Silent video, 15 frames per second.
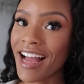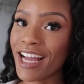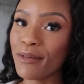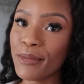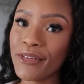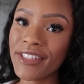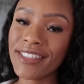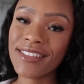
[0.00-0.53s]

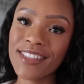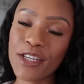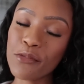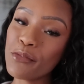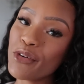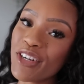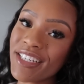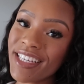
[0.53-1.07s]
Hi, beauties.
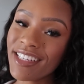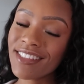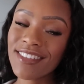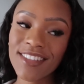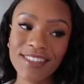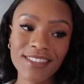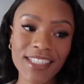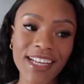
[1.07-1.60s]
Good morning.
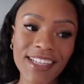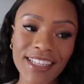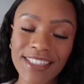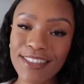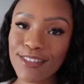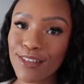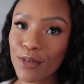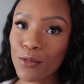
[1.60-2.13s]
Today
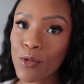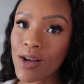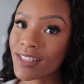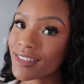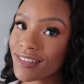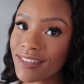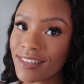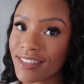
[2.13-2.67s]
is
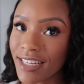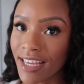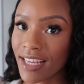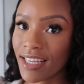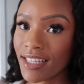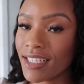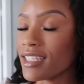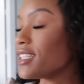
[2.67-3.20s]

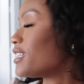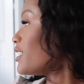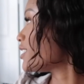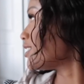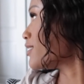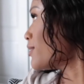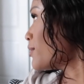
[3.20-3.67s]
Wednesday.